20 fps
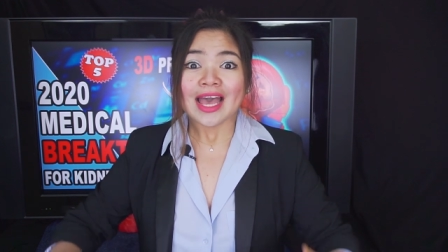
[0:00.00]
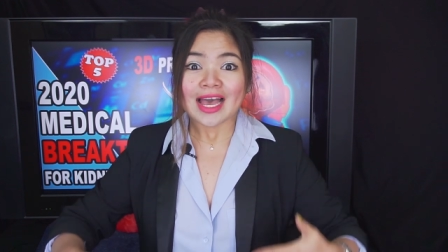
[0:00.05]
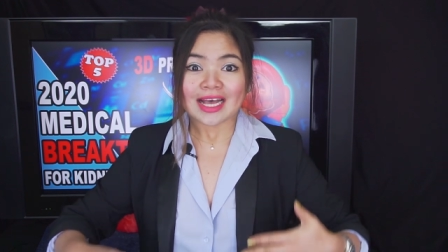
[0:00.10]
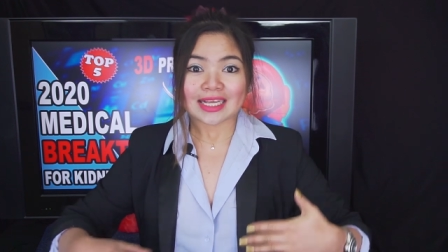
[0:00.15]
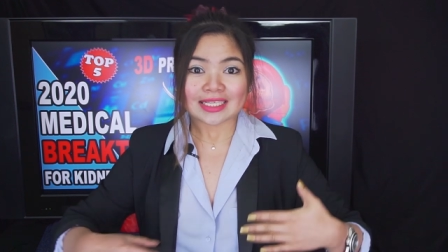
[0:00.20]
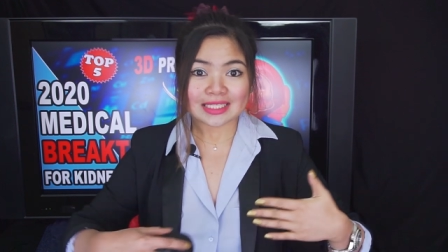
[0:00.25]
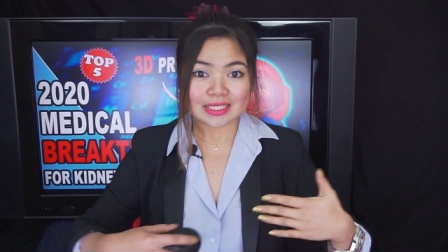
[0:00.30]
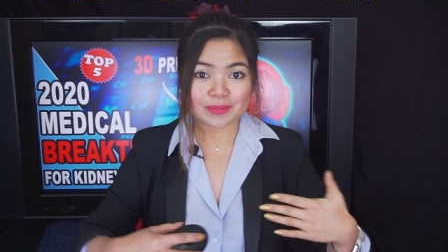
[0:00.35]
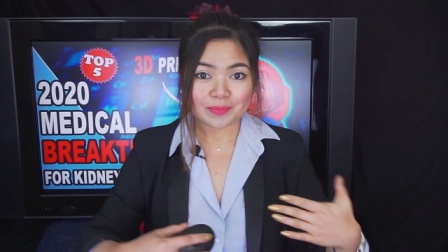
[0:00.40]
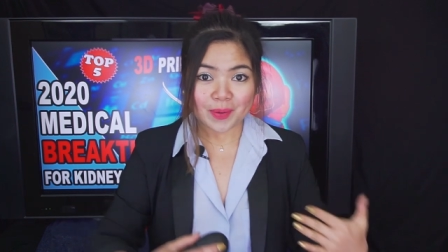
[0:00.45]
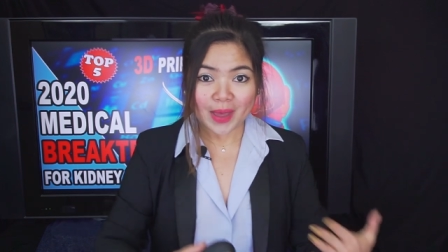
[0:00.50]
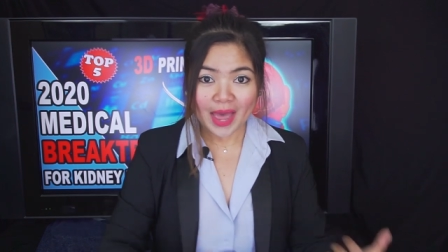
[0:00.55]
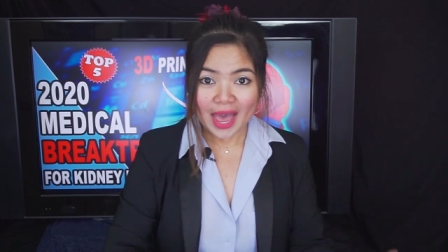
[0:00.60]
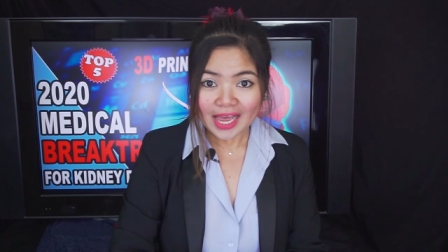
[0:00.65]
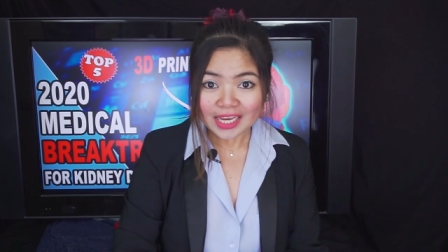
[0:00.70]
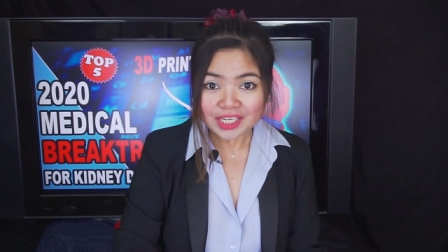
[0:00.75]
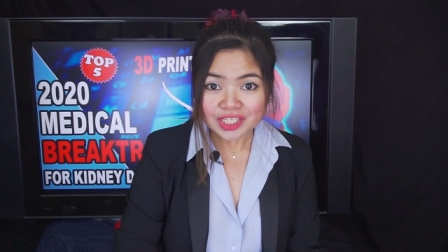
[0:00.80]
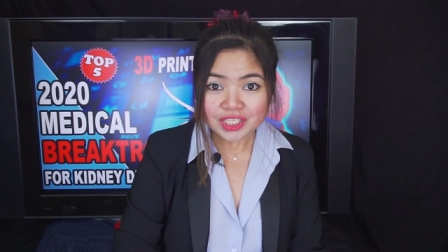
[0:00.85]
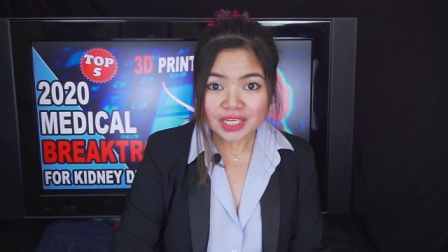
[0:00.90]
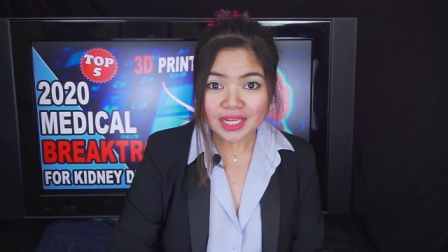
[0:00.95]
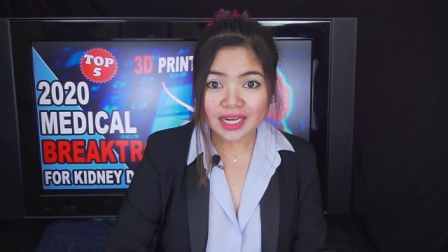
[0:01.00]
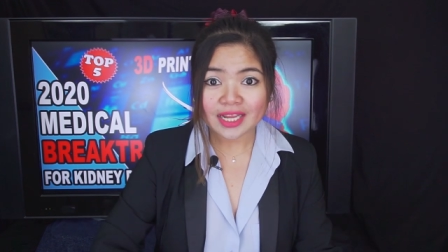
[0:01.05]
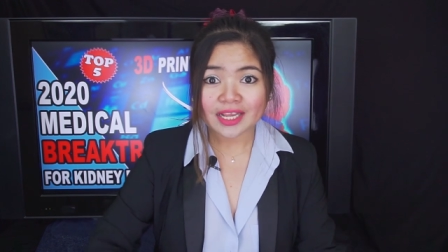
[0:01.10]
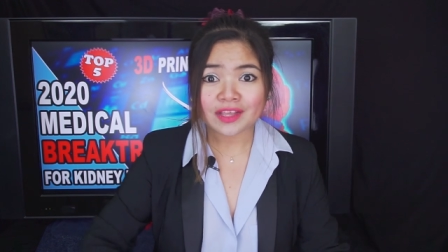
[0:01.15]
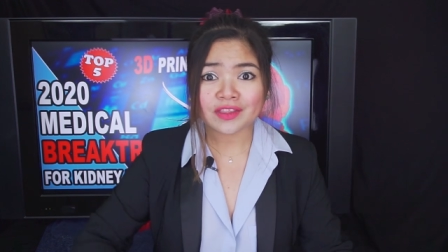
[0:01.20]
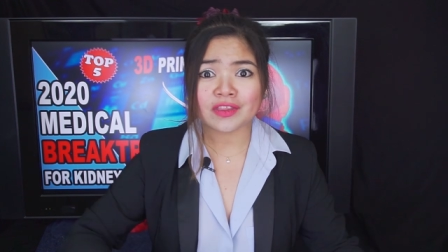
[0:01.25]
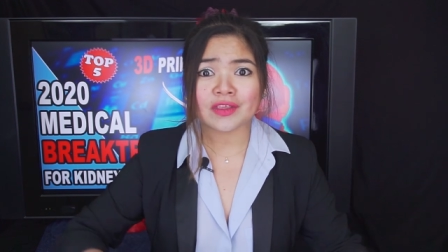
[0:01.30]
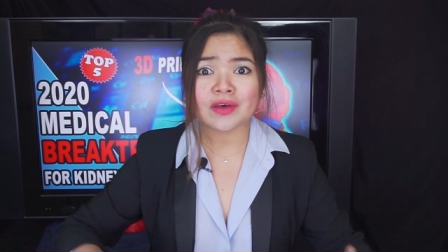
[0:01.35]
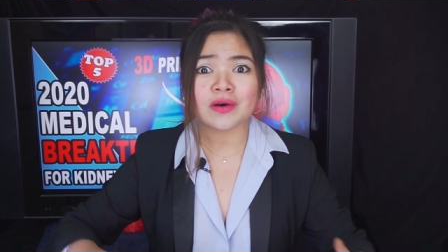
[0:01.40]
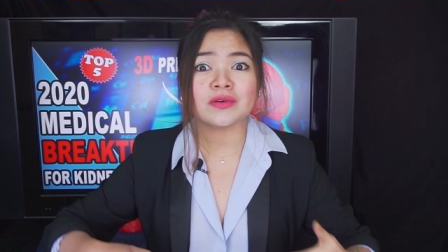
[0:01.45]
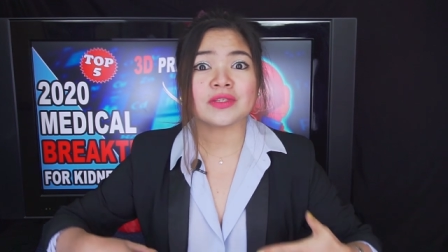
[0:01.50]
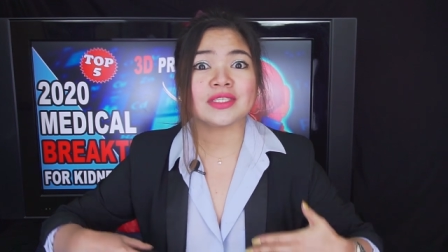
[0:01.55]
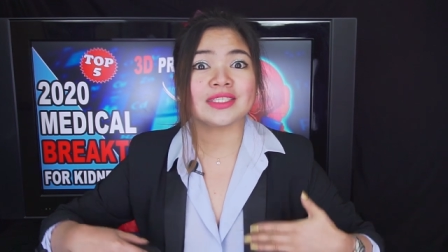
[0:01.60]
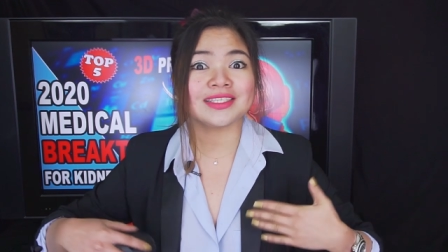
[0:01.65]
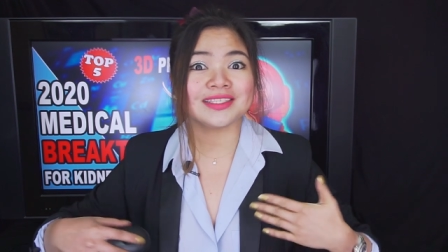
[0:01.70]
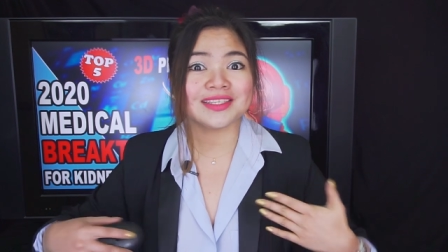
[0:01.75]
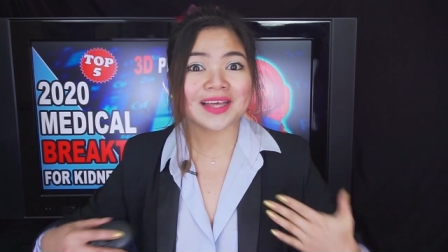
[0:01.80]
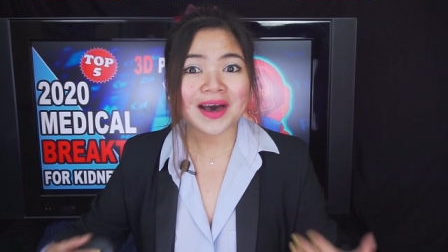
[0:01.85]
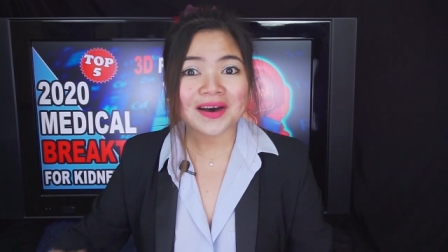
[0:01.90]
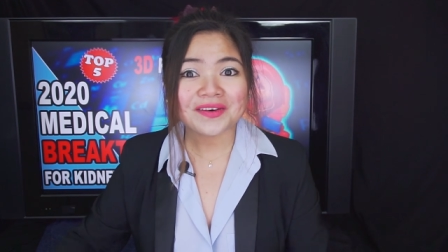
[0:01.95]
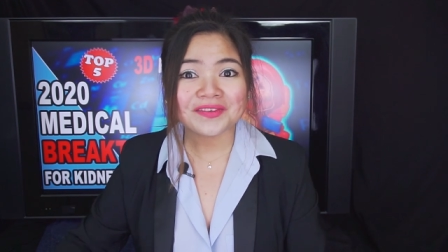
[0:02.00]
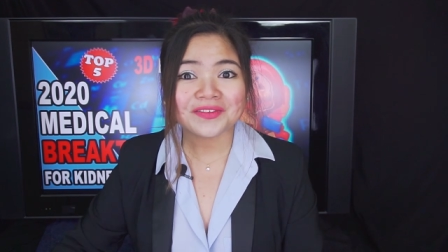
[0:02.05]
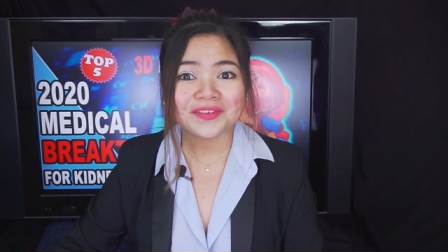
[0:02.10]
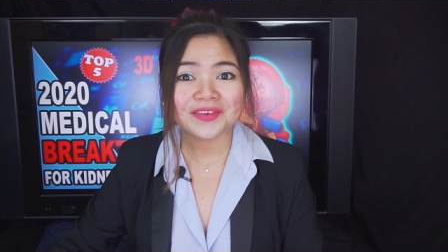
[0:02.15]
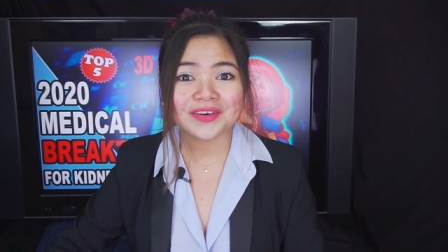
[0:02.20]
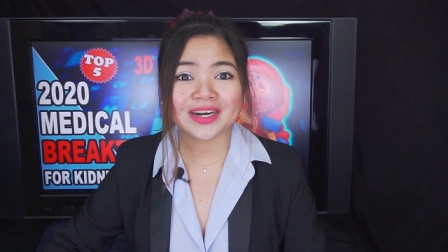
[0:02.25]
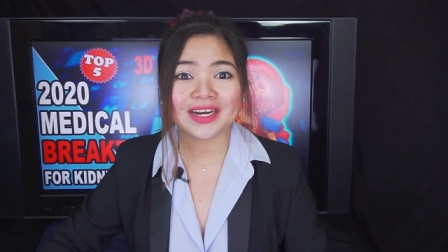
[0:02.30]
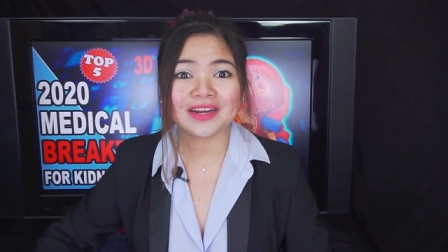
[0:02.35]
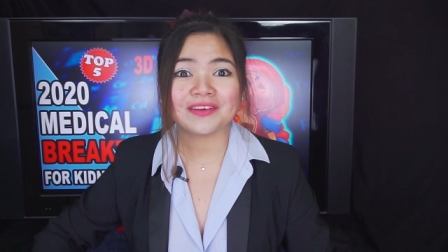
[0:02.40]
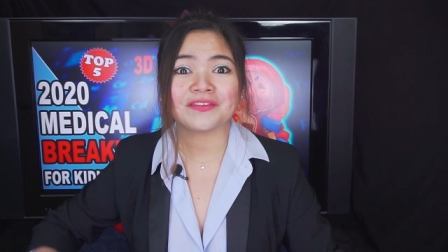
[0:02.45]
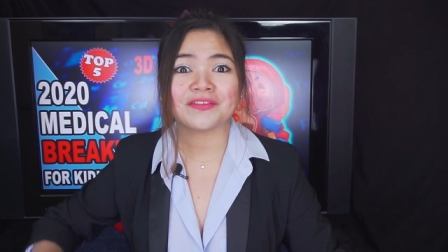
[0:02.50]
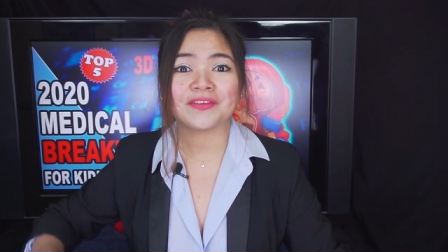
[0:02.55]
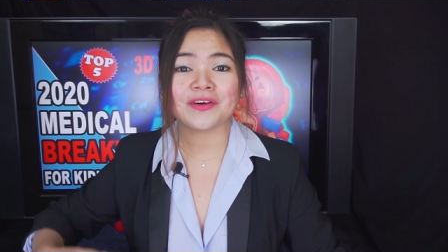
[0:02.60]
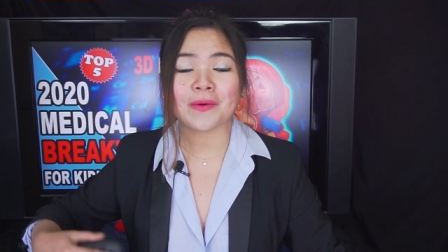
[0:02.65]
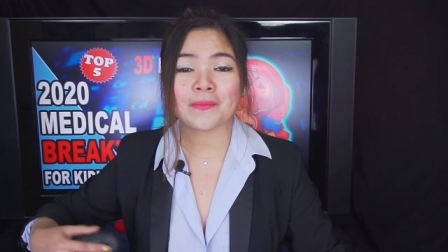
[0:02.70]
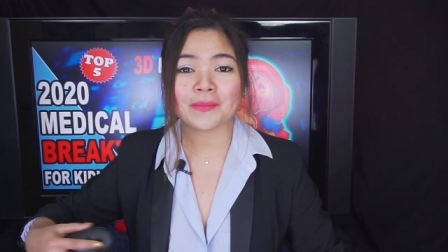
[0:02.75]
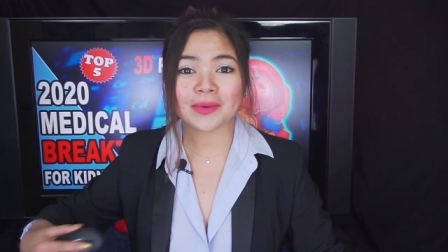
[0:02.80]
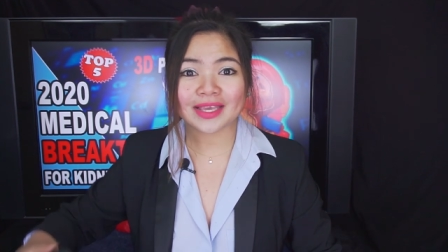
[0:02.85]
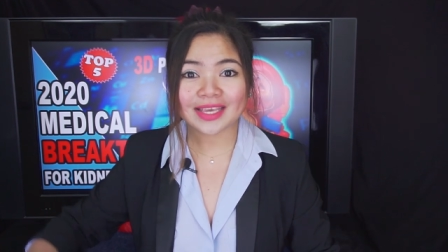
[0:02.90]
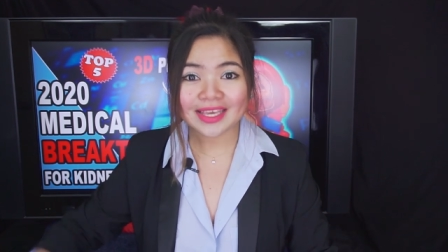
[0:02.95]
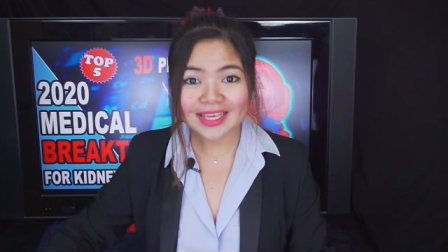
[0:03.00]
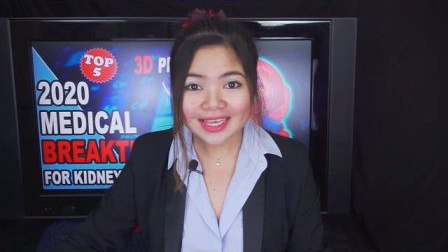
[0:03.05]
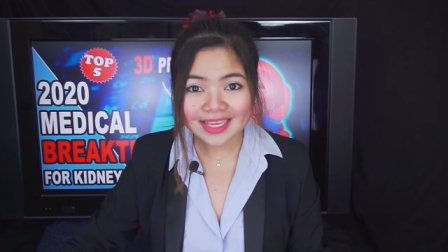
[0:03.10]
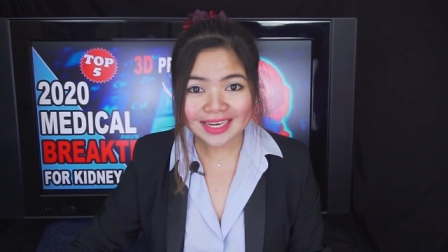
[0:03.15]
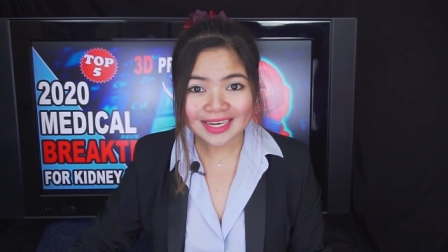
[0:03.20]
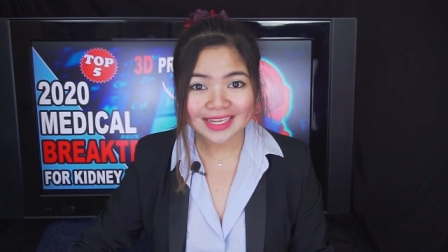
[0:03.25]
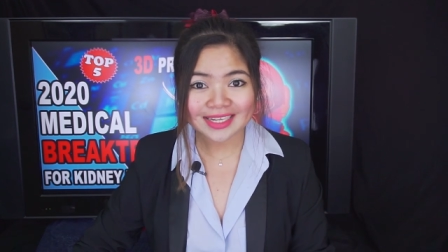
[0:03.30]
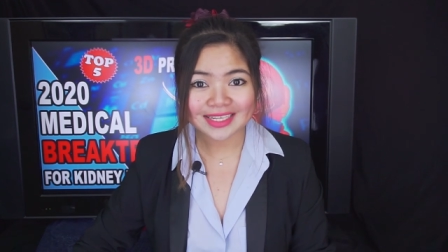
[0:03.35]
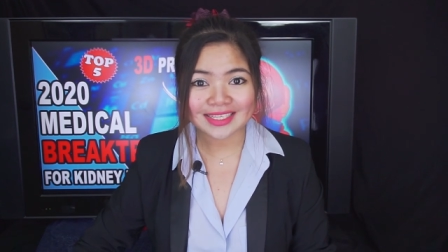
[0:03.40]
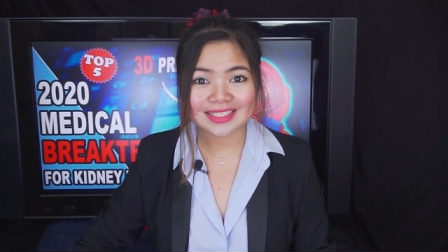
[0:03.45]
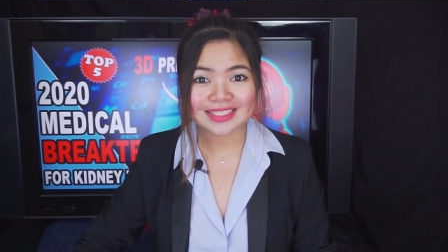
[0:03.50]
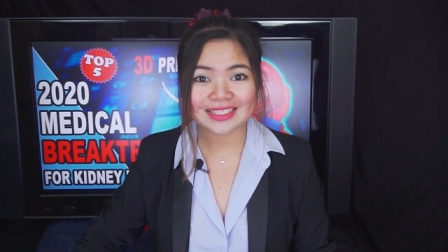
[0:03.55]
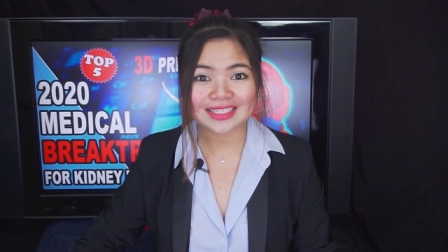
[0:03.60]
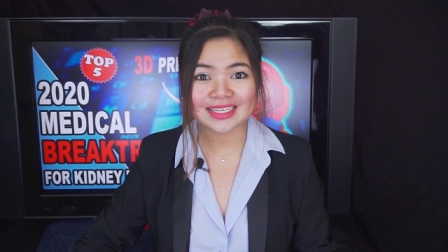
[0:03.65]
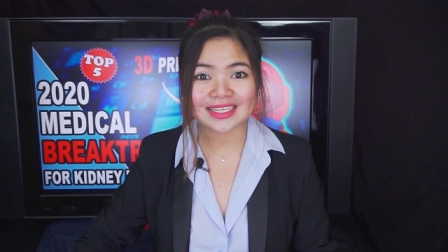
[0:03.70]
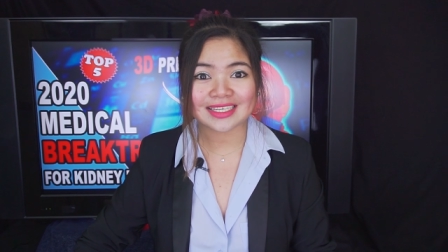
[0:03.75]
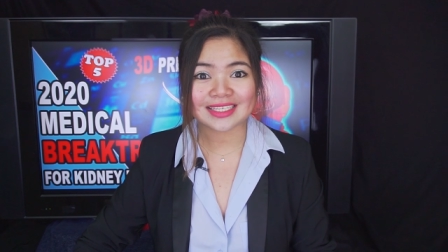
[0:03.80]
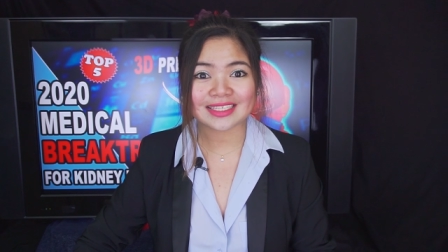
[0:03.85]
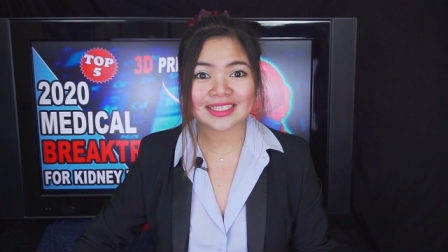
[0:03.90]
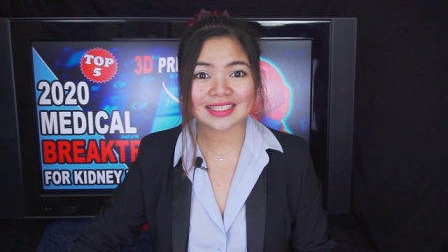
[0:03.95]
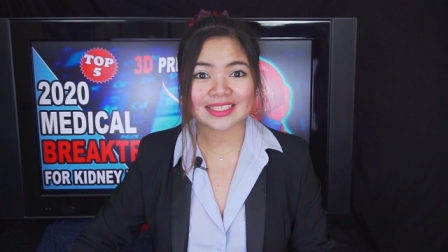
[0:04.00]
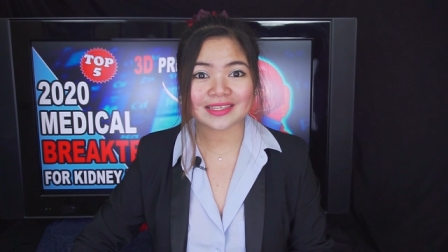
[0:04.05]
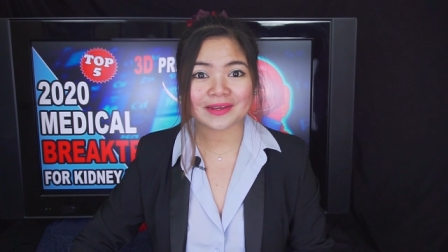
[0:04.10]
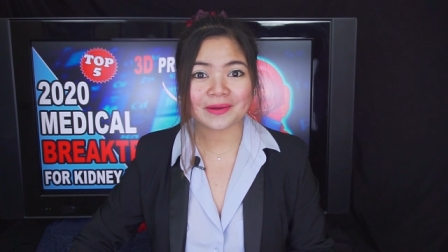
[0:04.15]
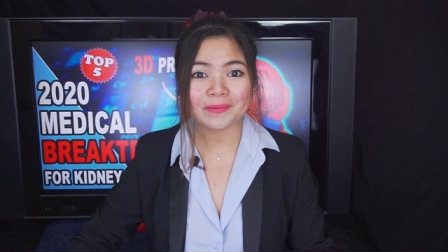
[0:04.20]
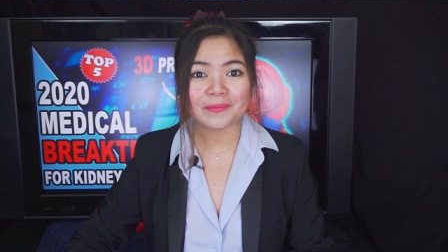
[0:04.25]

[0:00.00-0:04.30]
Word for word: especially those suffering from kidney disease.